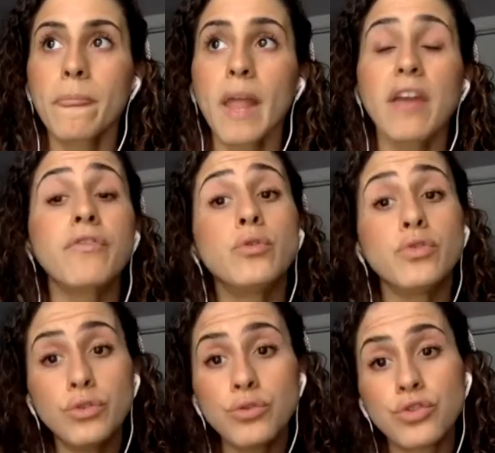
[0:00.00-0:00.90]
if you
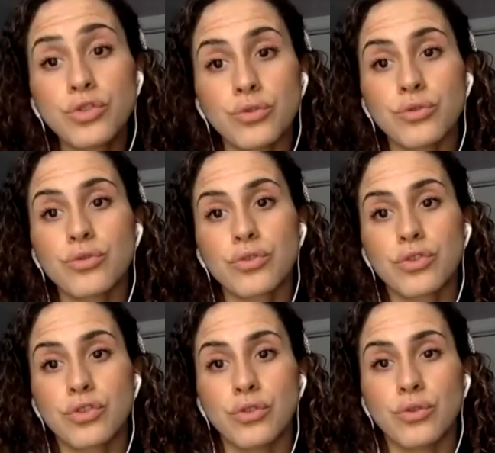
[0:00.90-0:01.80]
do choose
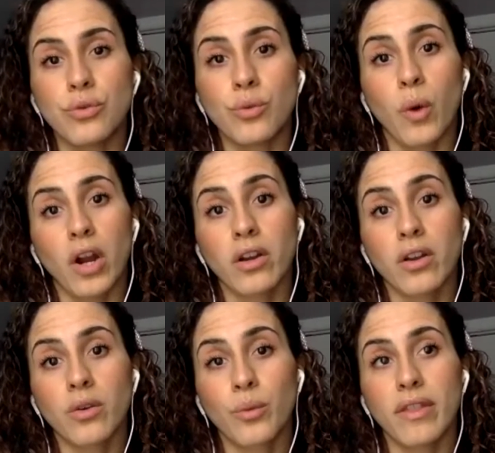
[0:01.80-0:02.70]
to work
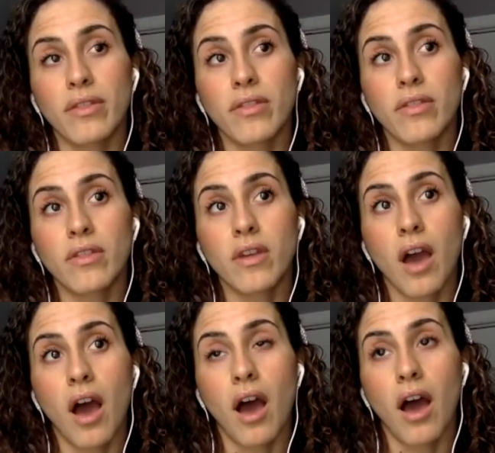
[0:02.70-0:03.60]
with
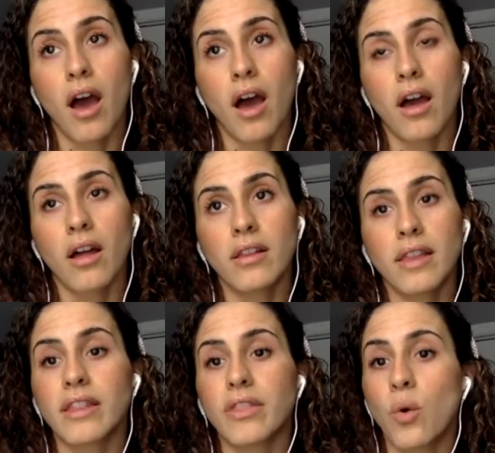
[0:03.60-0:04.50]

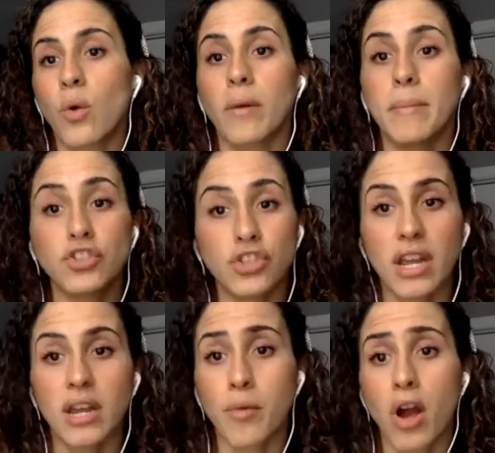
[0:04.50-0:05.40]
like the whole
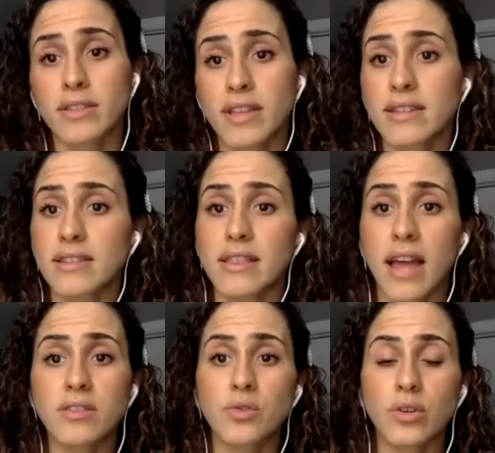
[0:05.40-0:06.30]
commissioning process and
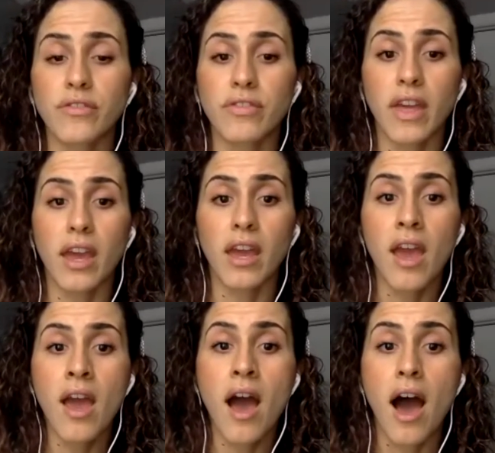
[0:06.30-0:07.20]
that sort of thing,
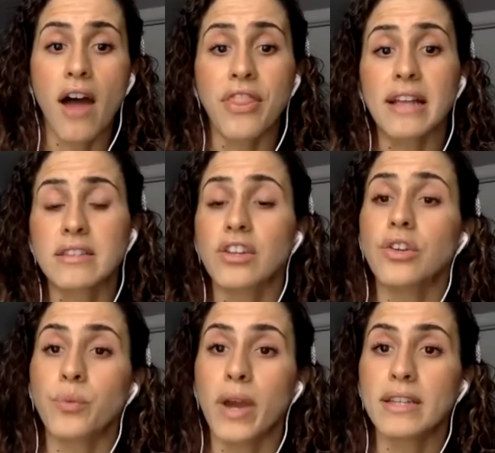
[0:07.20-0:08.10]
that's a
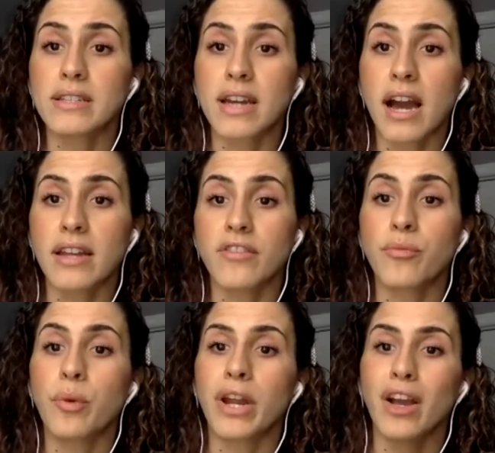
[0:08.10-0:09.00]
good way to kind of
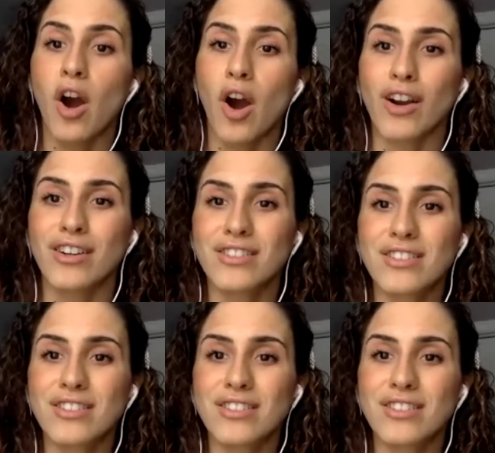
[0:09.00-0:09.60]
bring art